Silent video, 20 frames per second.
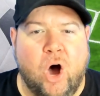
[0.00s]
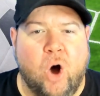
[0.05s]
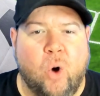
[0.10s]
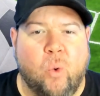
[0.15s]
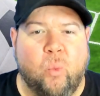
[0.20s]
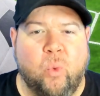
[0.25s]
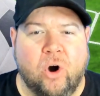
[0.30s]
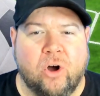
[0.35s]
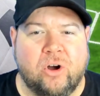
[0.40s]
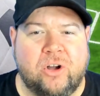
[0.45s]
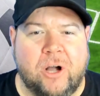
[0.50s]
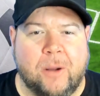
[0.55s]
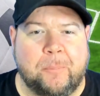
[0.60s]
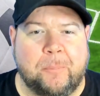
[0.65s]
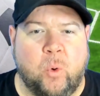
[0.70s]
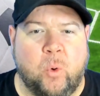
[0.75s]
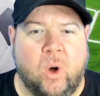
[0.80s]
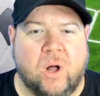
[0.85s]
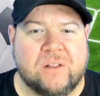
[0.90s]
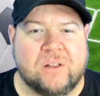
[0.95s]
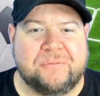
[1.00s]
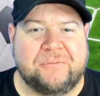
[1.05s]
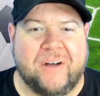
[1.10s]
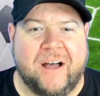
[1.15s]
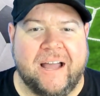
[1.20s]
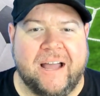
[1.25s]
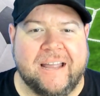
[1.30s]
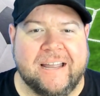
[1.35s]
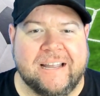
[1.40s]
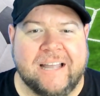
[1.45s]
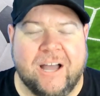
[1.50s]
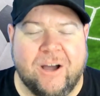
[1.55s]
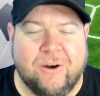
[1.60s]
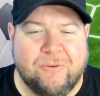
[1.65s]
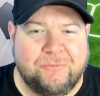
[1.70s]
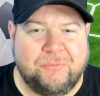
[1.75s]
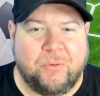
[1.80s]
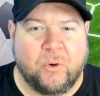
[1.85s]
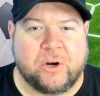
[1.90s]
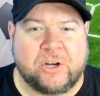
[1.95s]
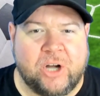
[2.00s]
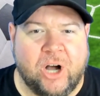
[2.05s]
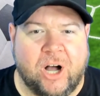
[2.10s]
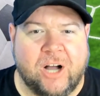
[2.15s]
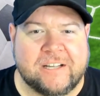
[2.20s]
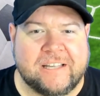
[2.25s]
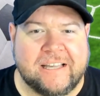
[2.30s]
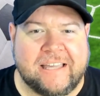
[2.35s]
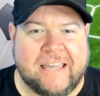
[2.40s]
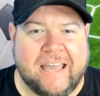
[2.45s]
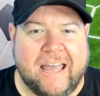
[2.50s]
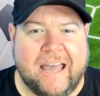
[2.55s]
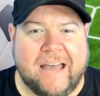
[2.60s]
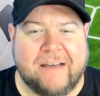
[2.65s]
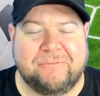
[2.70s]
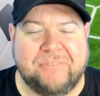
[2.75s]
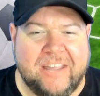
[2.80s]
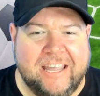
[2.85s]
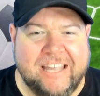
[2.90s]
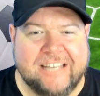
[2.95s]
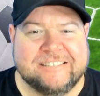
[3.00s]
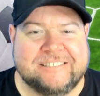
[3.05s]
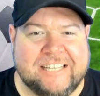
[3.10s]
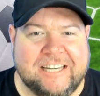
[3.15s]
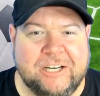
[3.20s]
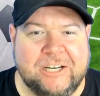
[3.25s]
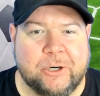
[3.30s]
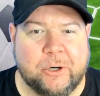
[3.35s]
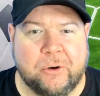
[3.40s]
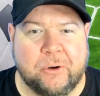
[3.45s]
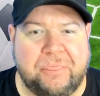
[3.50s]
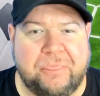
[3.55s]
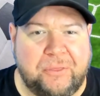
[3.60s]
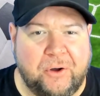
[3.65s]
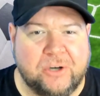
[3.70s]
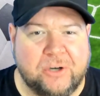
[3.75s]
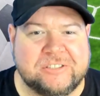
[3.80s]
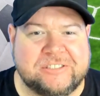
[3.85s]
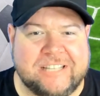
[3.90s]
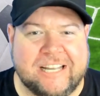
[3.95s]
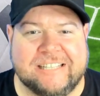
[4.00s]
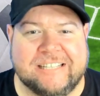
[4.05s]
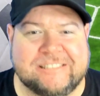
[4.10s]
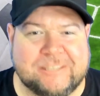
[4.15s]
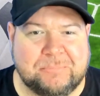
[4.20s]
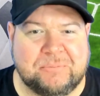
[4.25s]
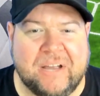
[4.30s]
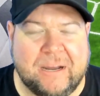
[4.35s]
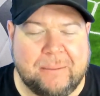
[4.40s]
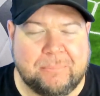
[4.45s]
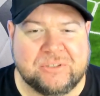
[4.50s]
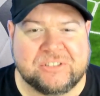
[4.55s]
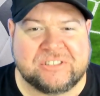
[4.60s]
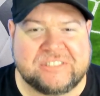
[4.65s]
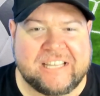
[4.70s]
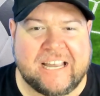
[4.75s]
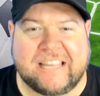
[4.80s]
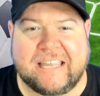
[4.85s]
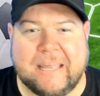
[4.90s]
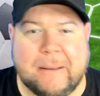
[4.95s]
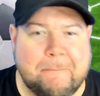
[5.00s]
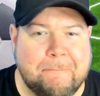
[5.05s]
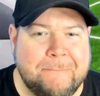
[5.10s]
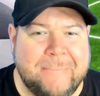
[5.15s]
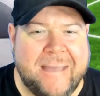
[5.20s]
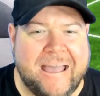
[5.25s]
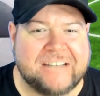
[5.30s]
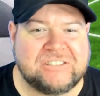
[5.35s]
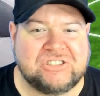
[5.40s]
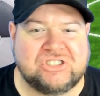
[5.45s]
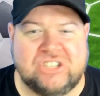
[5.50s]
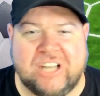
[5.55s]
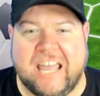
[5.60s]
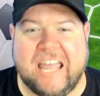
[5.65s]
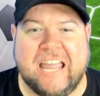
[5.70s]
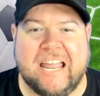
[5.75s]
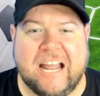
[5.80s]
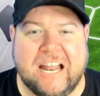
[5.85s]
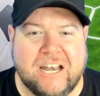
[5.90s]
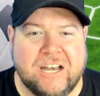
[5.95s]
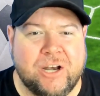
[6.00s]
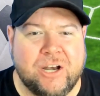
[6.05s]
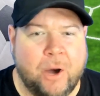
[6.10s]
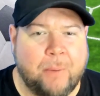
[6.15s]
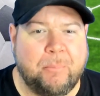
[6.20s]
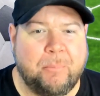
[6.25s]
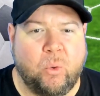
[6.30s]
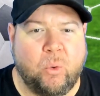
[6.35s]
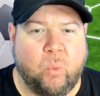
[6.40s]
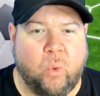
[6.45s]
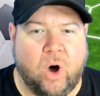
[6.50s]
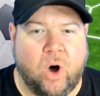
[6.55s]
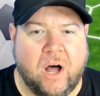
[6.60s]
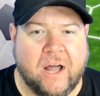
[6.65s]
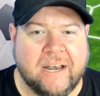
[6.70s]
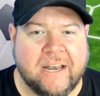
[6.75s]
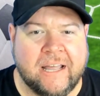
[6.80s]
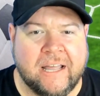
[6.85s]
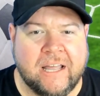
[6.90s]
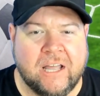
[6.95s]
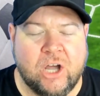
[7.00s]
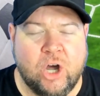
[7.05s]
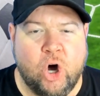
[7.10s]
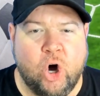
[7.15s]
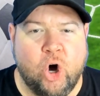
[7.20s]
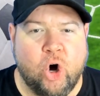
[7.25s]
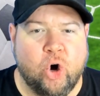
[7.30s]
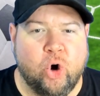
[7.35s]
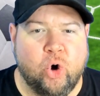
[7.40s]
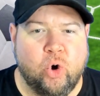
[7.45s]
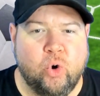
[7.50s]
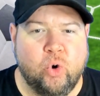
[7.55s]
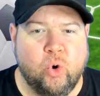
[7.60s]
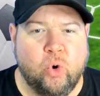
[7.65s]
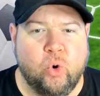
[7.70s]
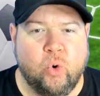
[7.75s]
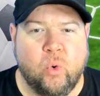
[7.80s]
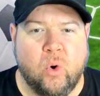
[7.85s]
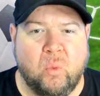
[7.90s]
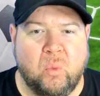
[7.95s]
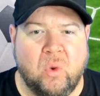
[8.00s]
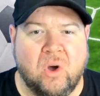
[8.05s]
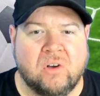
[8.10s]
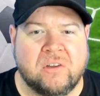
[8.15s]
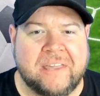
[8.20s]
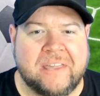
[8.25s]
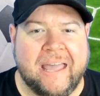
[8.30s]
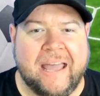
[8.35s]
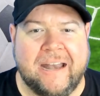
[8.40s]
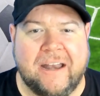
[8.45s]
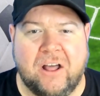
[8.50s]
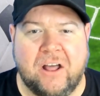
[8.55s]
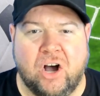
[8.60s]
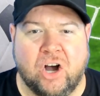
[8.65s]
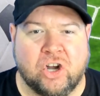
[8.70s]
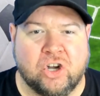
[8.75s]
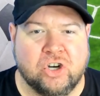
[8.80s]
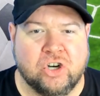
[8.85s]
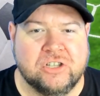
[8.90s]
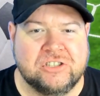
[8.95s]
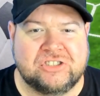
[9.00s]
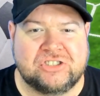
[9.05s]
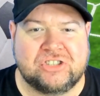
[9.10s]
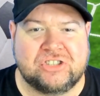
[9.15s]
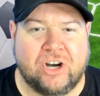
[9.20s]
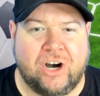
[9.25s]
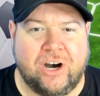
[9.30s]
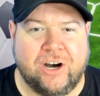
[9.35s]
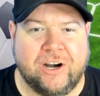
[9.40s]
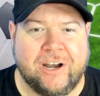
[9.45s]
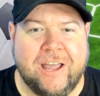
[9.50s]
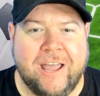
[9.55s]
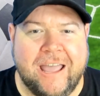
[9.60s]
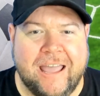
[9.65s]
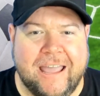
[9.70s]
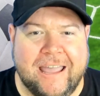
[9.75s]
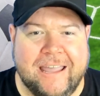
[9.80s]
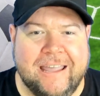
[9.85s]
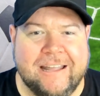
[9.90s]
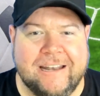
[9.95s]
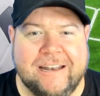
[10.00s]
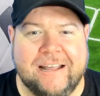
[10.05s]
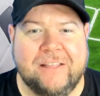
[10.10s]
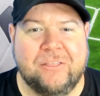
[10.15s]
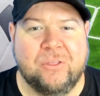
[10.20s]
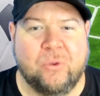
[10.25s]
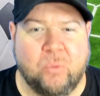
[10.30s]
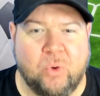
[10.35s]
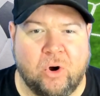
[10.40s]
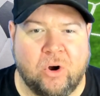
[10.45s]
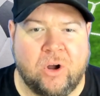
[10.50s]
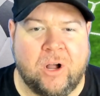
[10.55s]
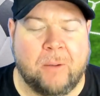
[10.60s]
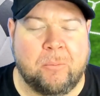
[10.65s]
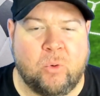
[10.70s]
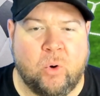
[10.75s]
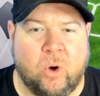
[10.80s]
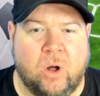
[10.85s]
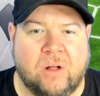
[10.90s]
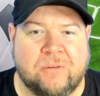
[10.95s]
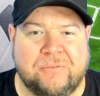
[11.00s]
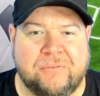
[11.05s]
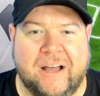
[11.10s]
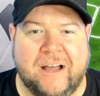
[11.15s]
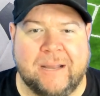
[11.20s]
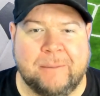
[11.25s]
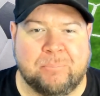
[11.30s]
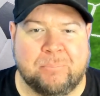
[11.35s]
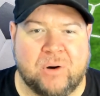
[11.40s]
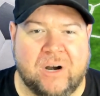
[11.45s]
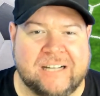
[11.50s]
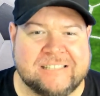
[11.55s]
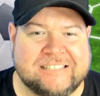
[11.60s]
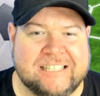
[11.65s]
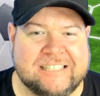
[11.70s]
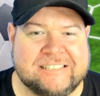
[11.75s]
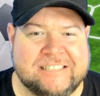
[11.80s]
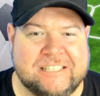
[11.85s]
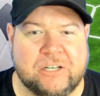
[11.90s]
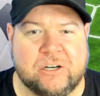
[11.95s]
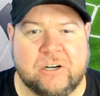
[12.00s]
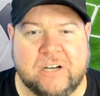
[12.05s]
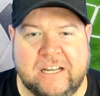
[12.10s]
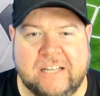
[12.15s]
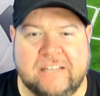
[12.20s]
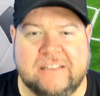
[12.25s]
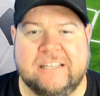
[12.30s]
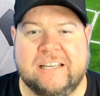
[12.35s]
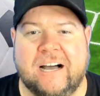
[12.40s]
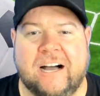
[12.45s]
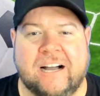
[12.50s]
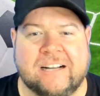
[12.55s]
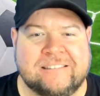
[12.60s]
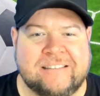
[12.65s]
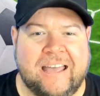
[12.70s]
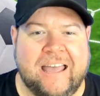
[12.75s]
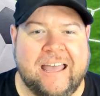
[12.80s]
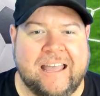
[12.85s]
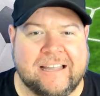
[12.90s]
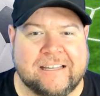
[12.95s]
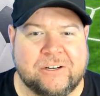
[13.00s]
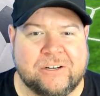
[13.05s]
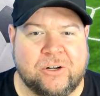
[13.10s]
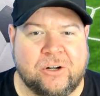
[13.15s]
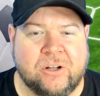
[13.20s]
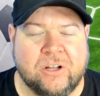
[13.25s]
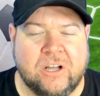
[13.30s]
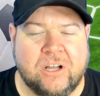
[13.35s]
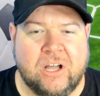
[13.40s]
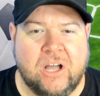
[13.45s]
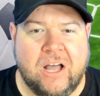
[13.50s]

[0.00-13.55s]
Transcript: World Cup qualifying for CONCACAF is here Thursday, September 2nd, match day number one. Who will get a good start in the World Cup qualifying process here in the octagonal?